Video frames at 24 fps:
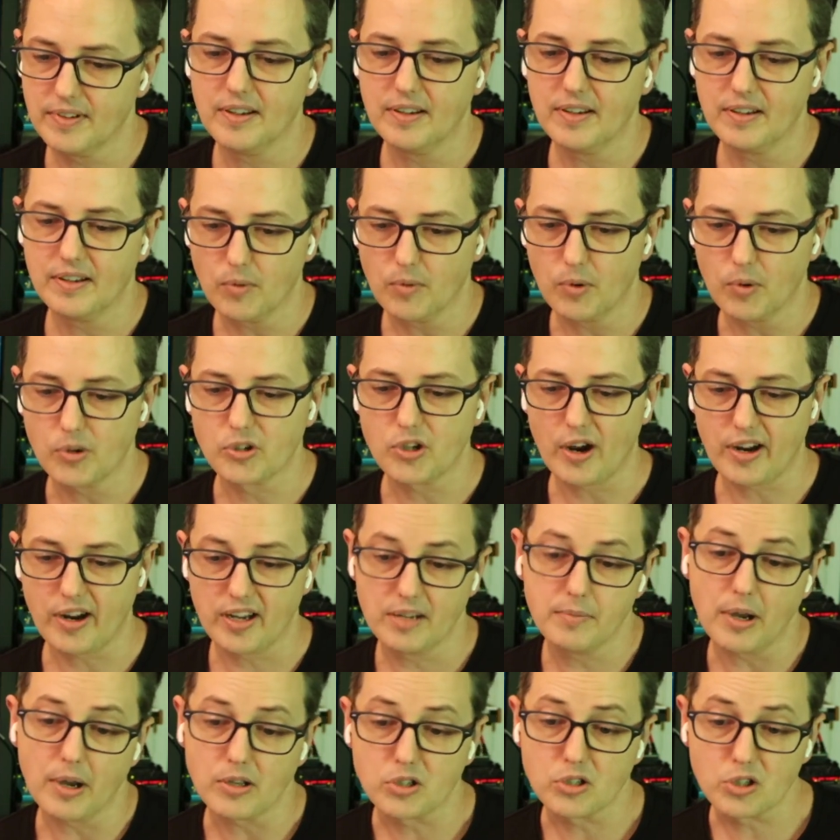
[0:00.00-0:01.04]
we're talking
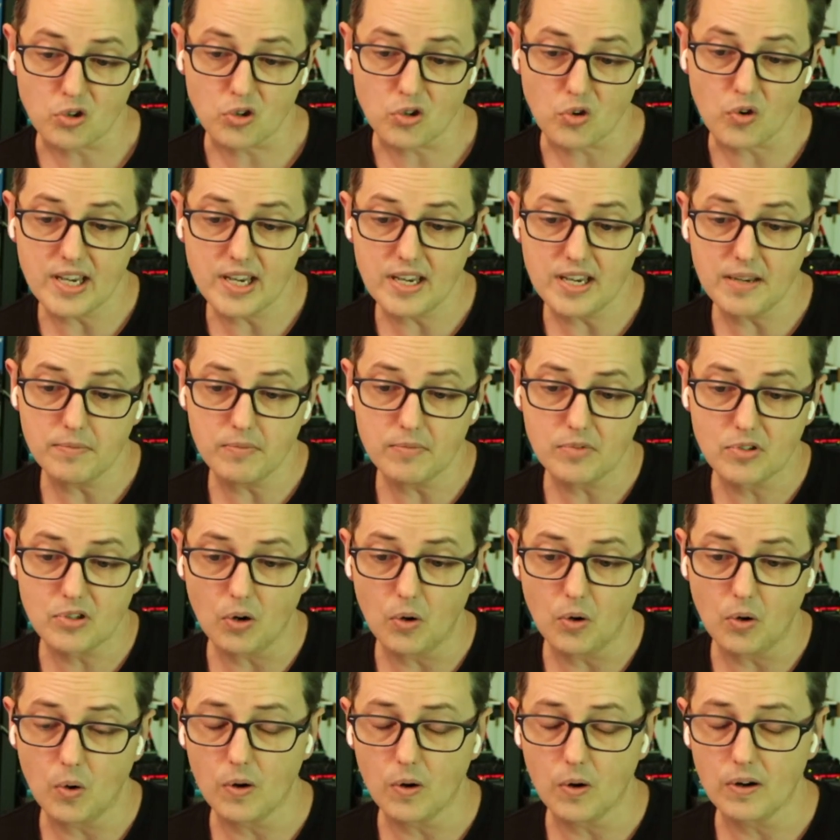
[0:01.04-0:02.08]
about screams
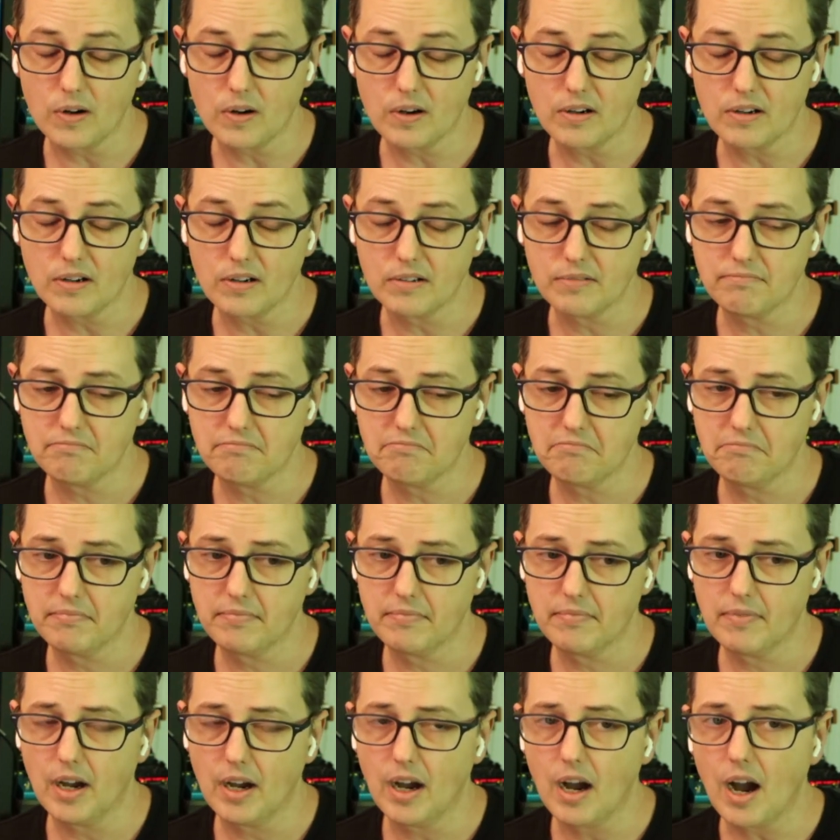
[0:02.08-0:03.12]
or
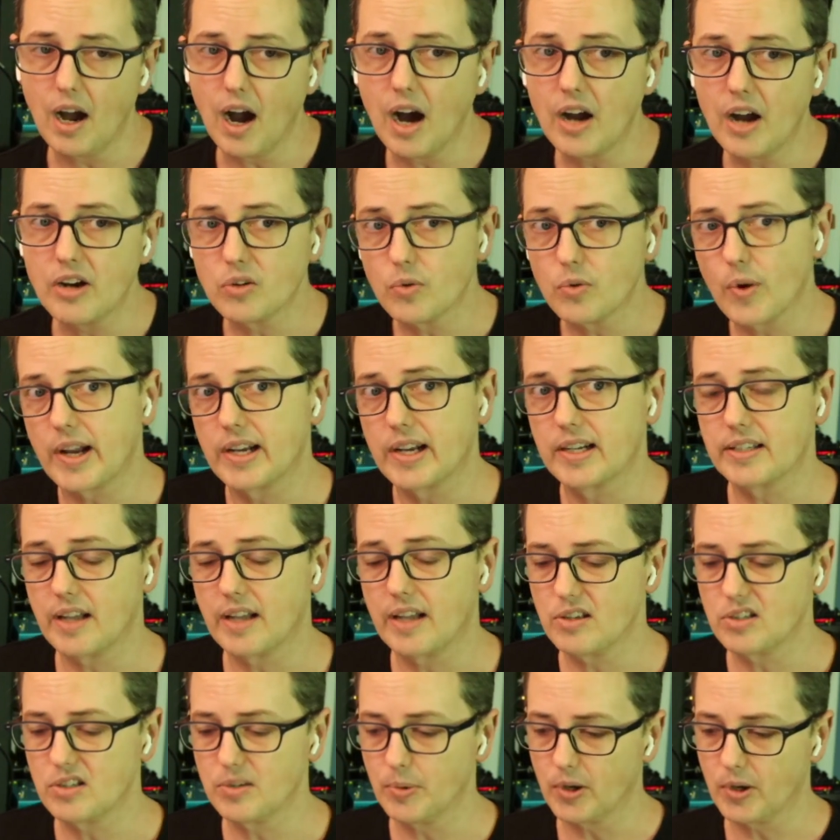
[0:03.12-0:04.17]

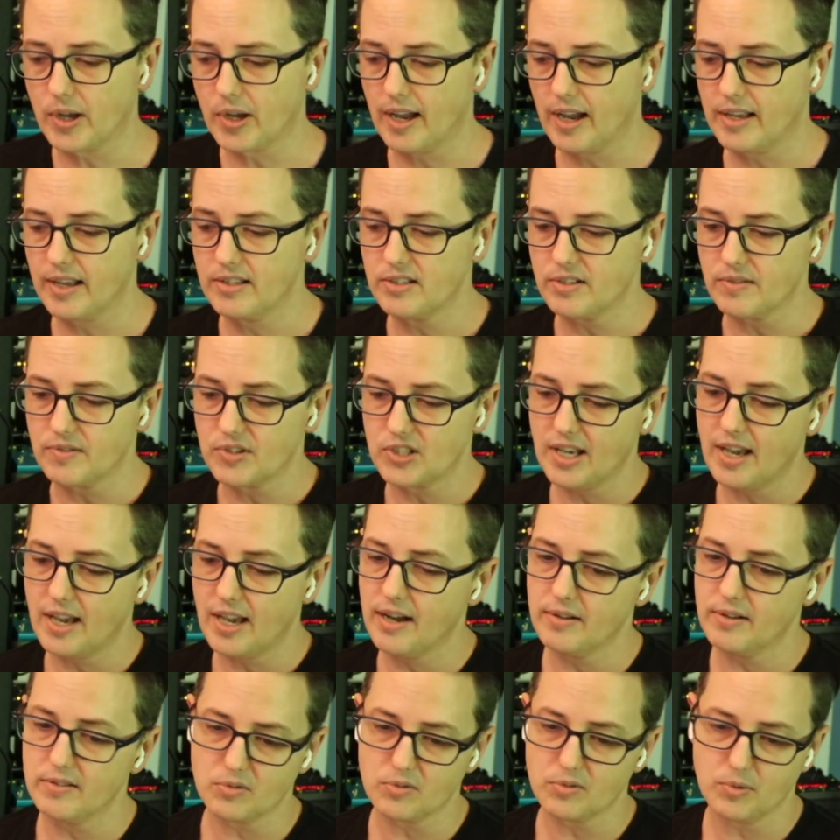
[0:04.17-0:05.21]
unrecognizable kinds of
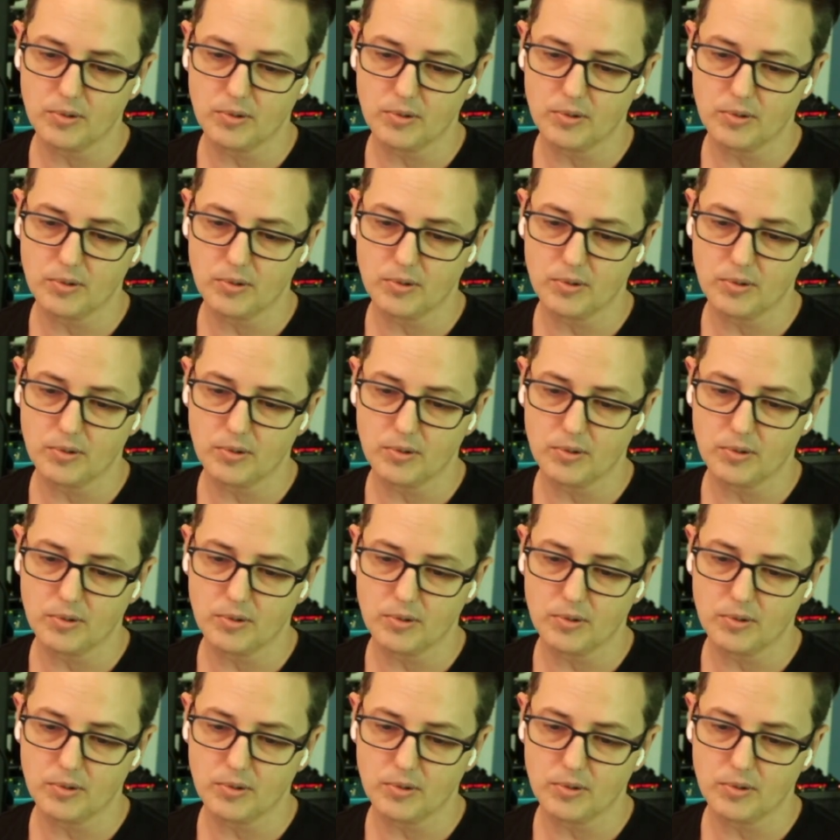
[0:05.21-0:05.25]
sounds.